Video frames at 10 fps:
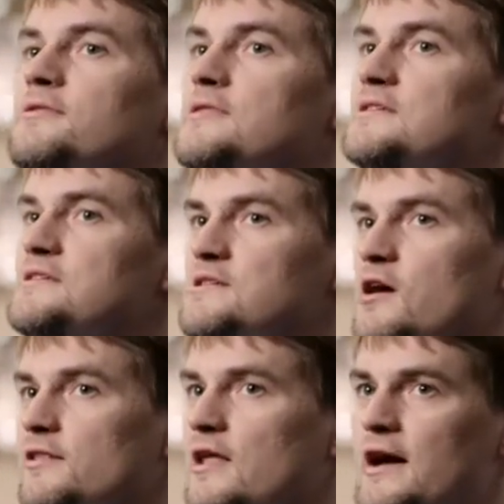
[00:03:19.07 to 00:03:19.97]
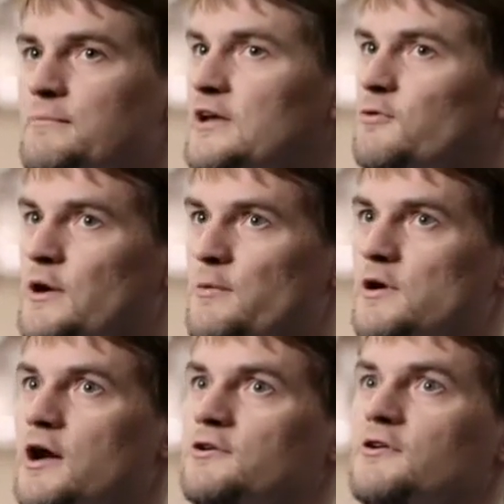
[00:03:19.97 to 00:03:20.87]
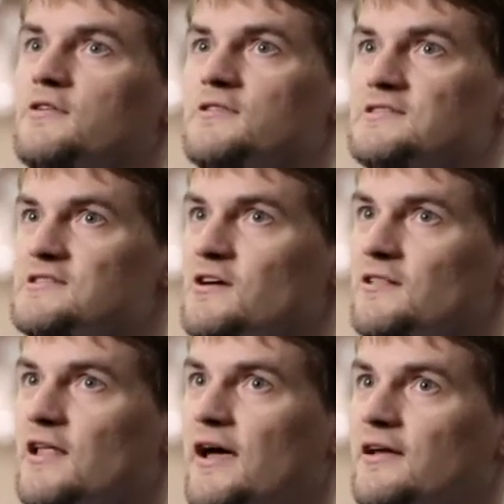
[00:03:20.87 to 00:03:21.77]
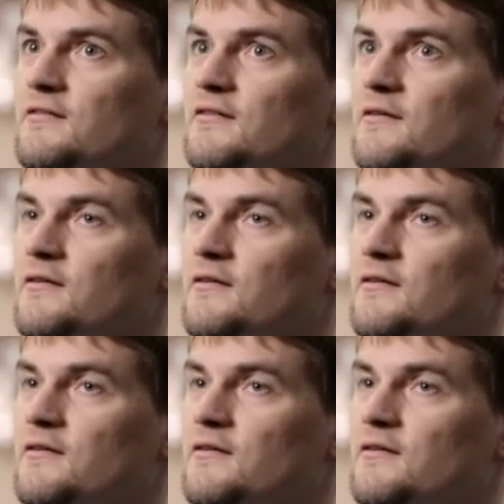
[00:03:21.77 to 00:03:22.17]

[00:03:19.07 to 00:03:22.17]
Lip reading: This isn't online by 2100. This is online